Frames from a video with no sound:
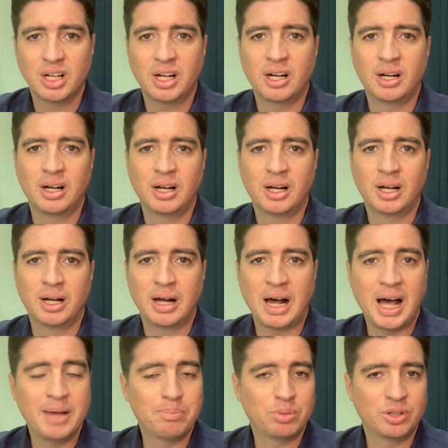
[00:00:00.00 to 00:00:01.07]

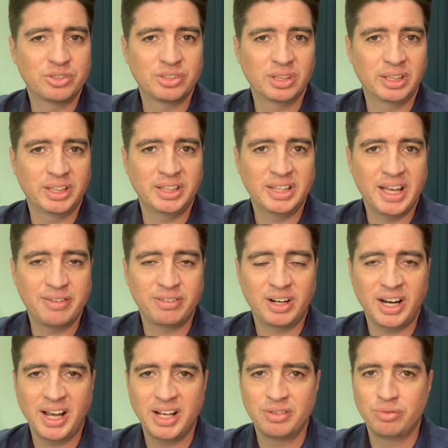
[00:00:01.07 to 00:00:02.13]
I personally never
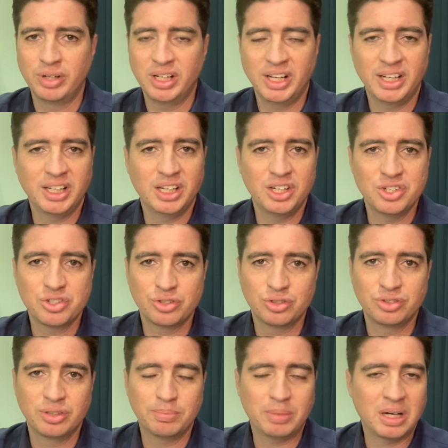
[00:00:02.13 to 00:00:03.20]
had really any
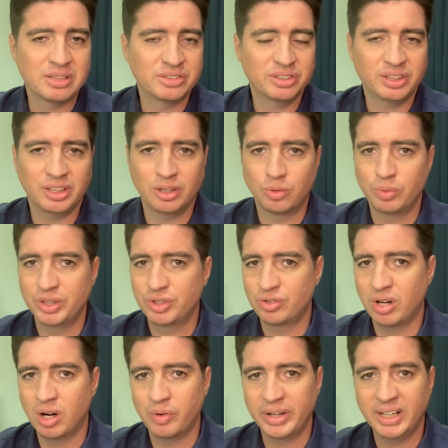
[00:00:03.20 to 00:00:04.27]
issues depositing or
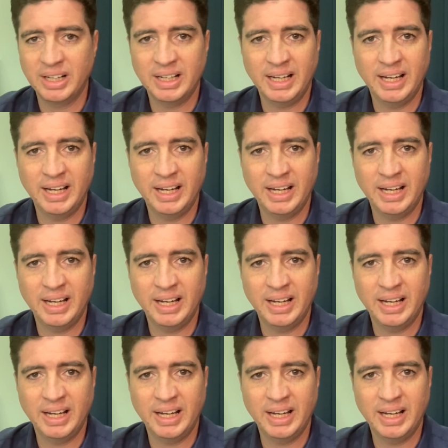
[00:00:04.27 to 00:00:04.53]
withdrawing,